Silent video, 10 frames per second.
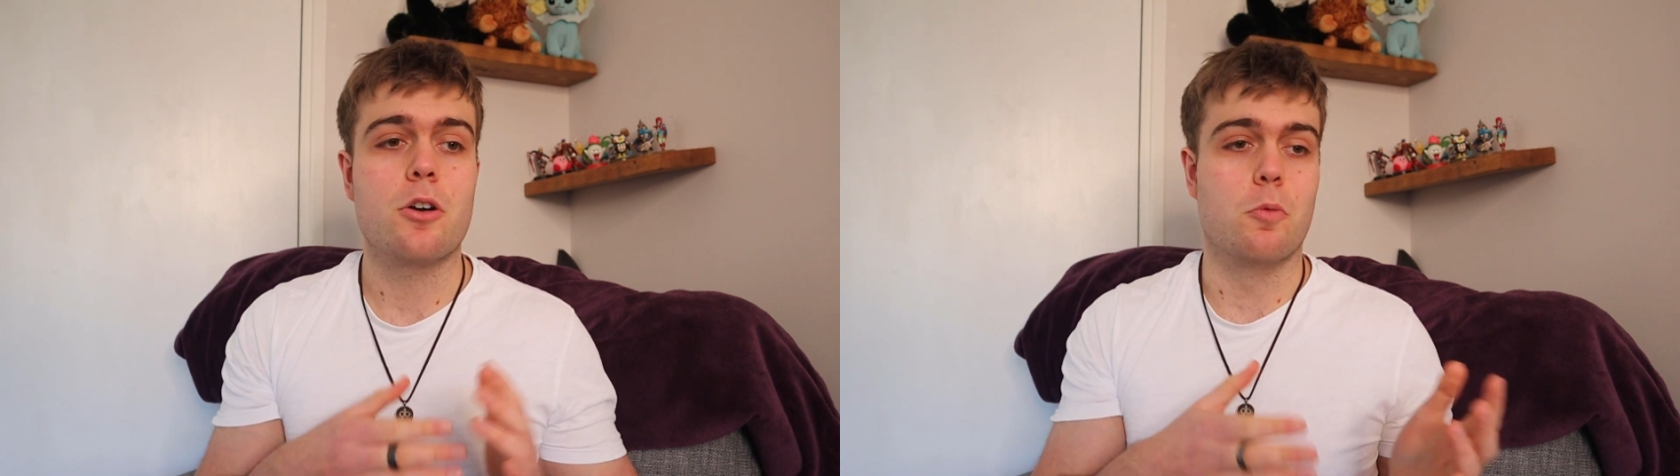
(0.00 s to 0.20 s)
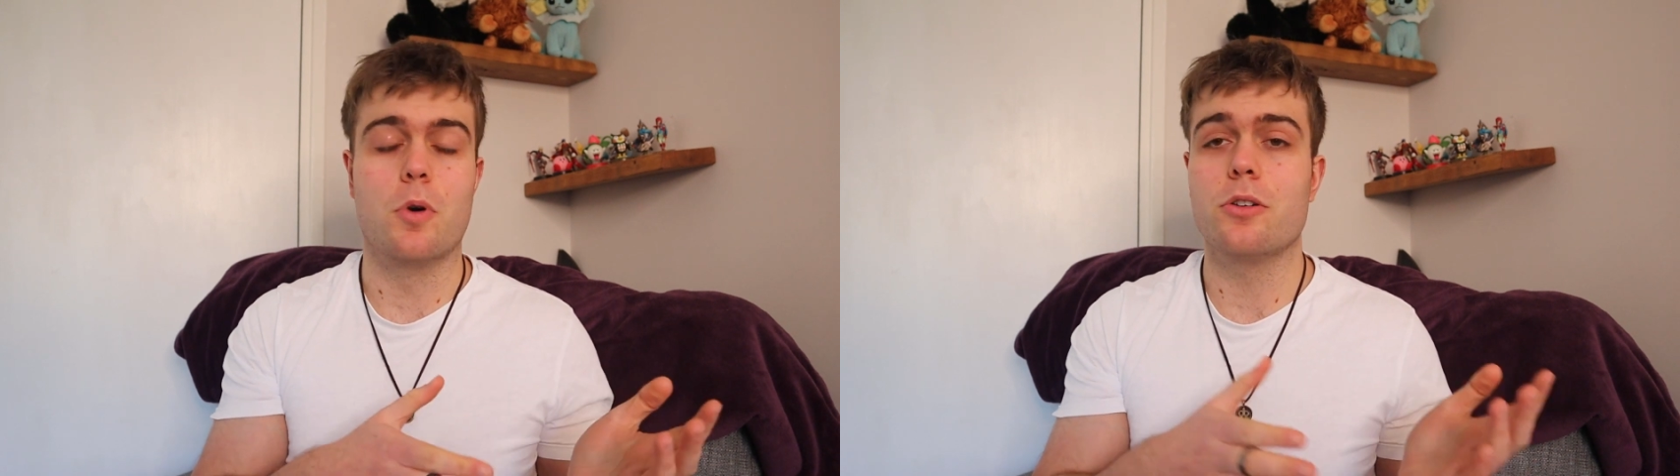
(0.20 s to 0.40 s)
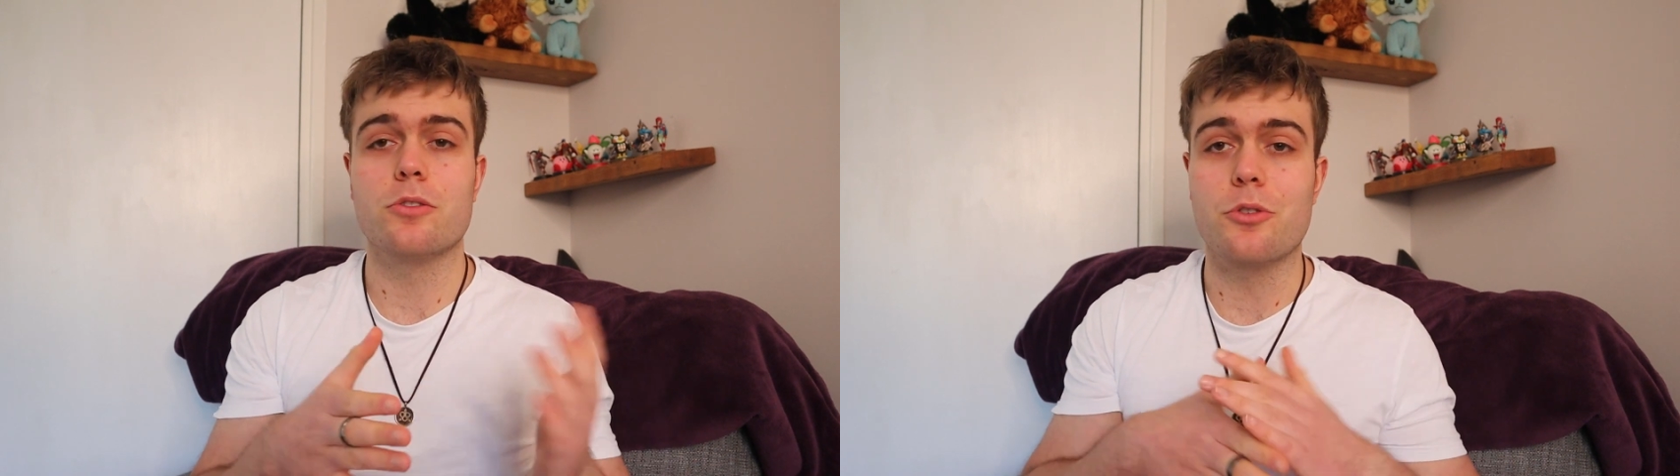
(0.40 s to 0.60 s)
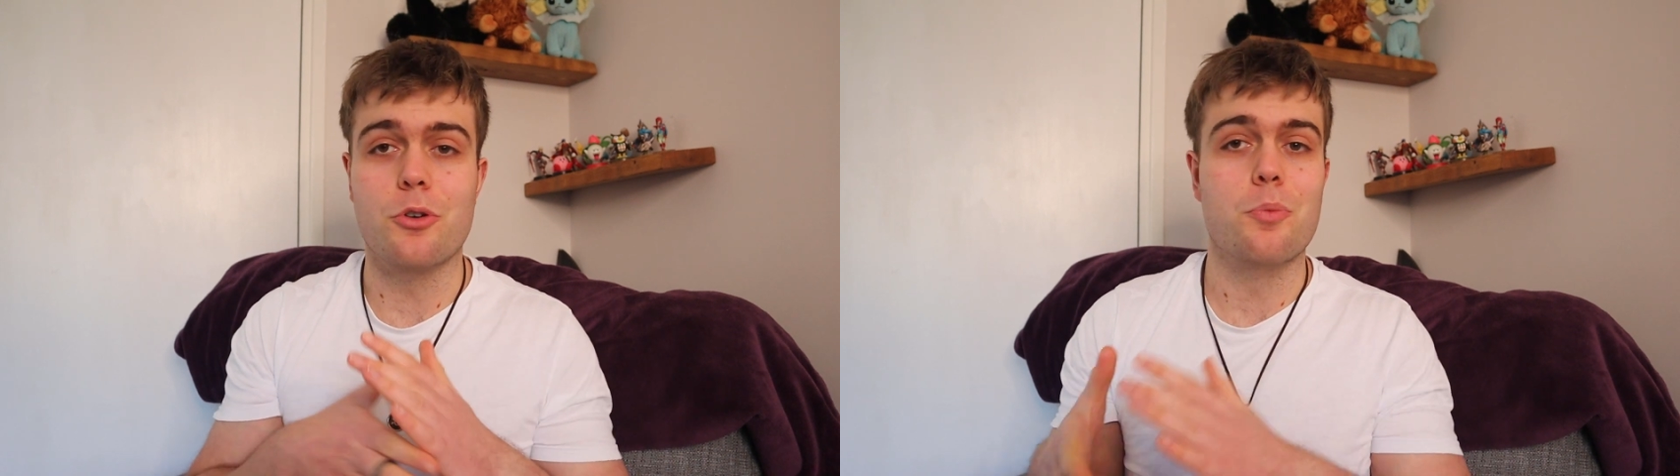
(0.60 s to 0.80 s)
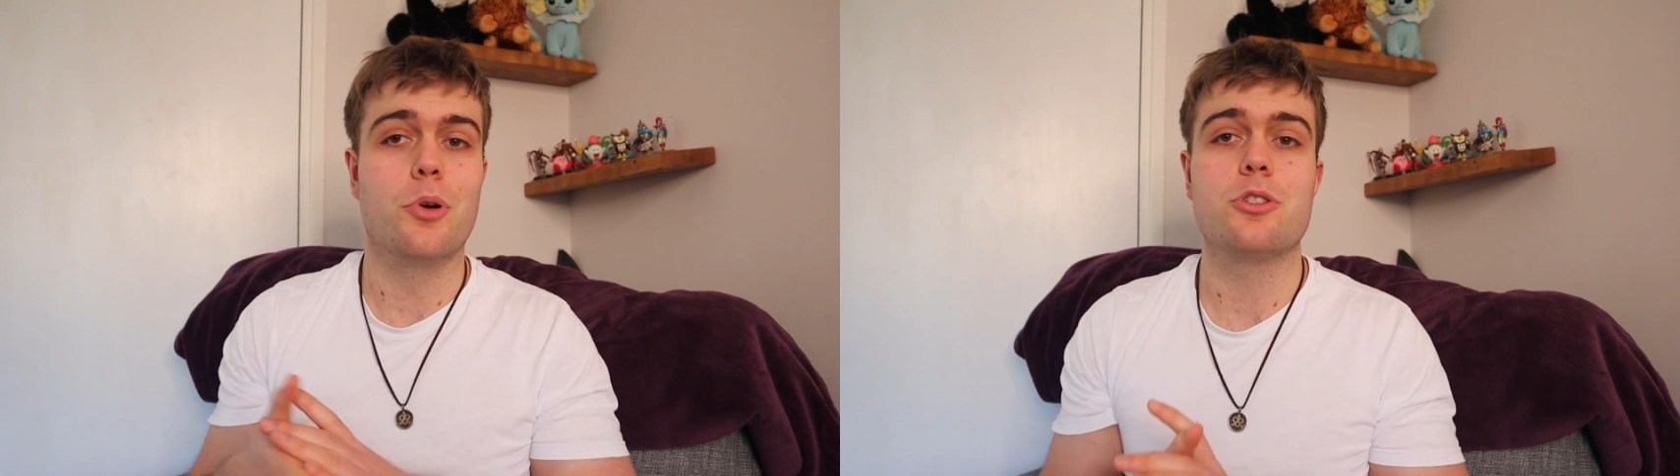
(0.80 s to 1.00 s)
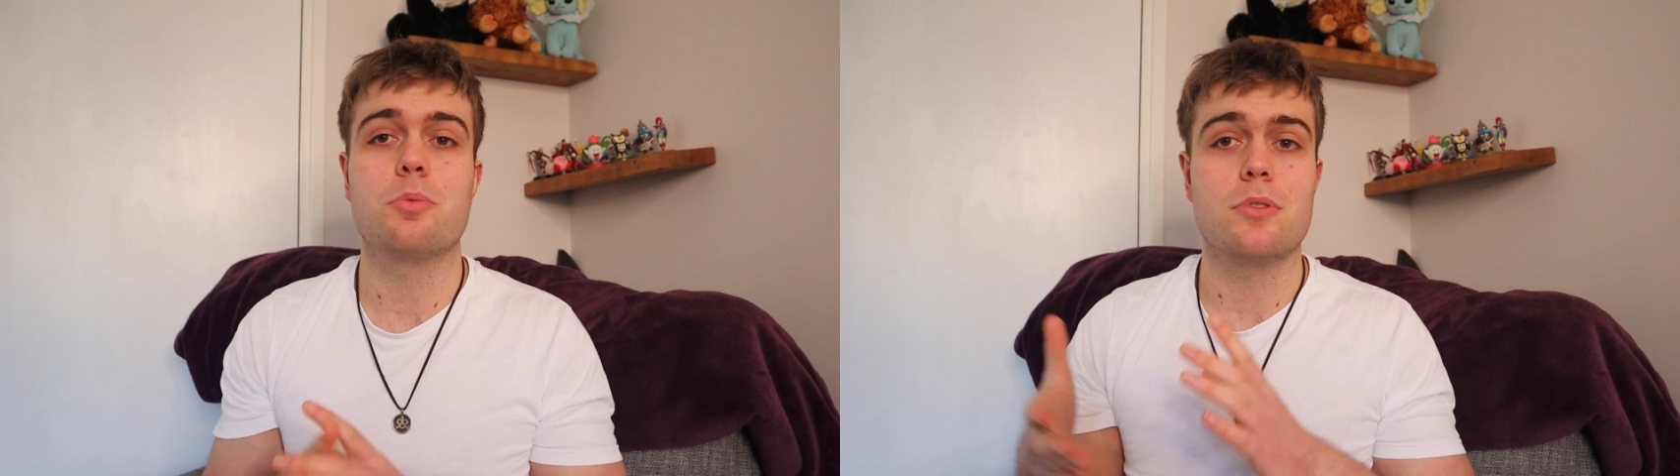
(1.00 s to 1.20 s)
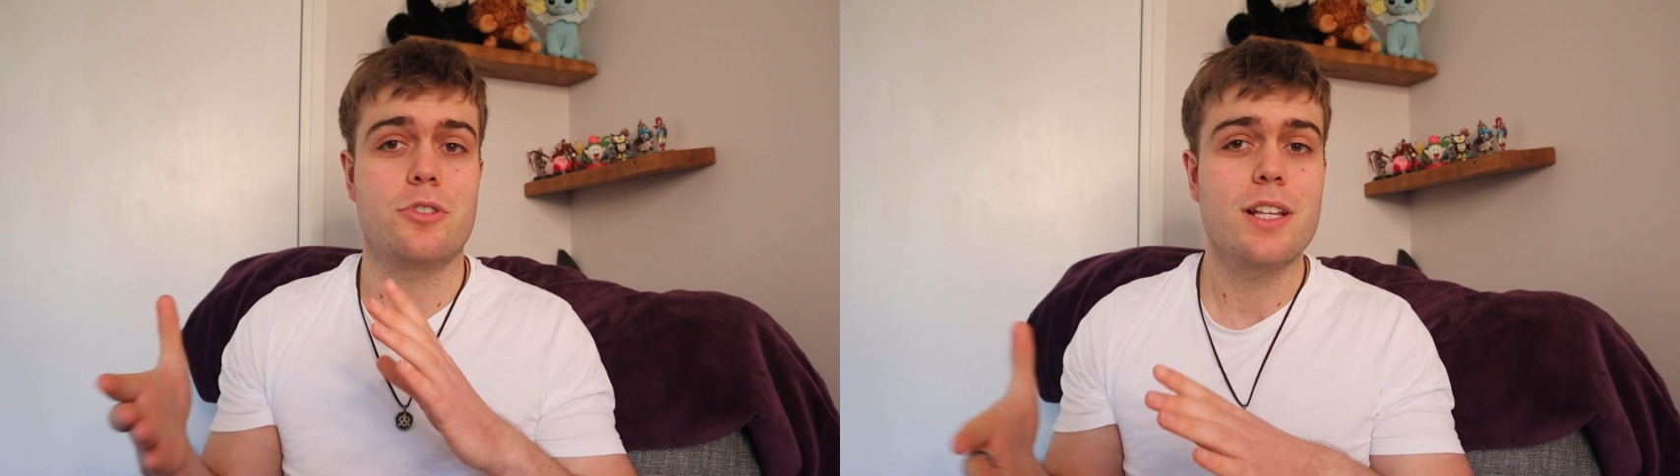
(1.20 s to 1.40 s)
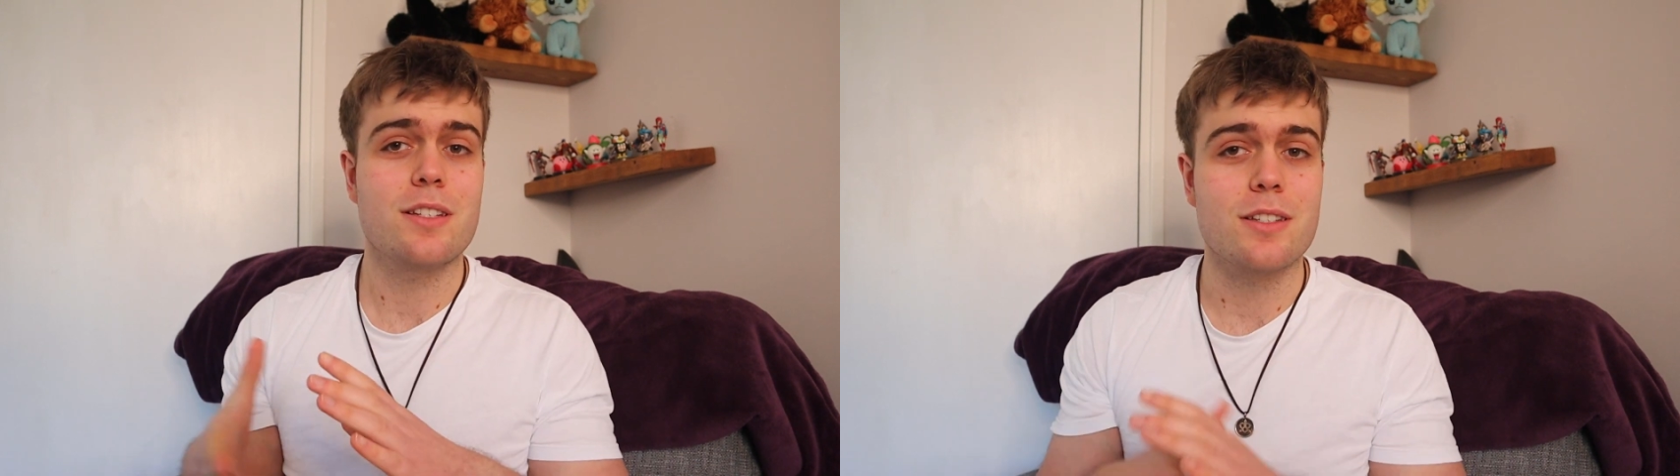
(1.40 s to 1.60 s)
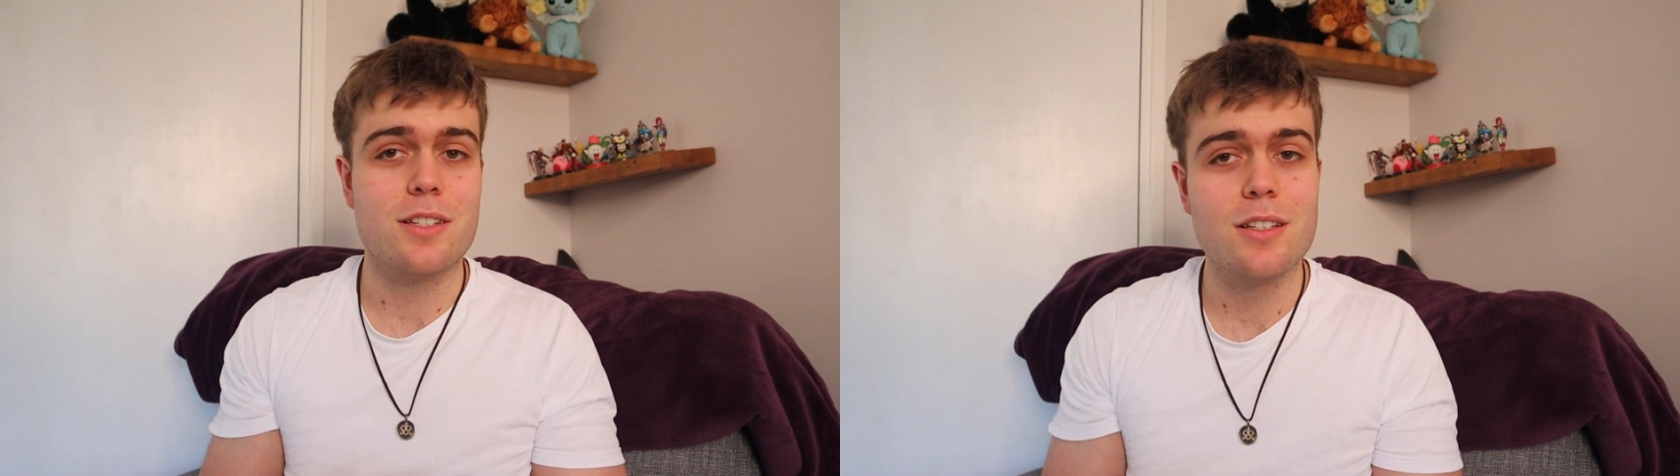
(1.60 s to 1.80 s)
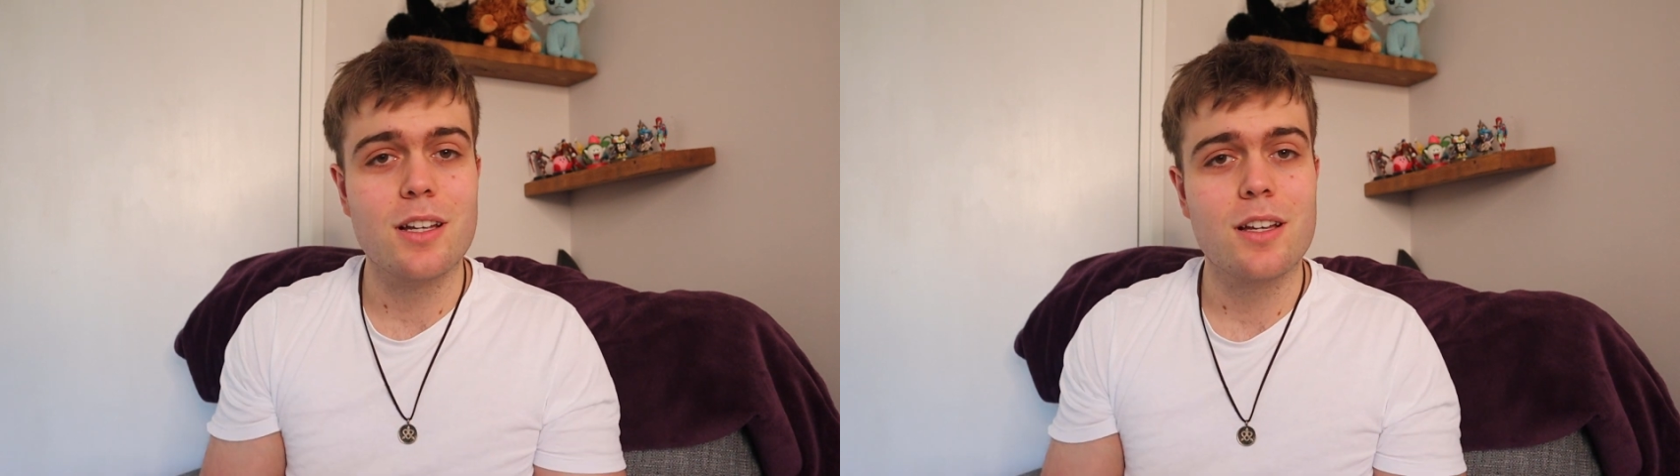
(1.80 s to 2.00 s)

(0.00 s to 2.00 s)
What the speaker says: one or multiple genders,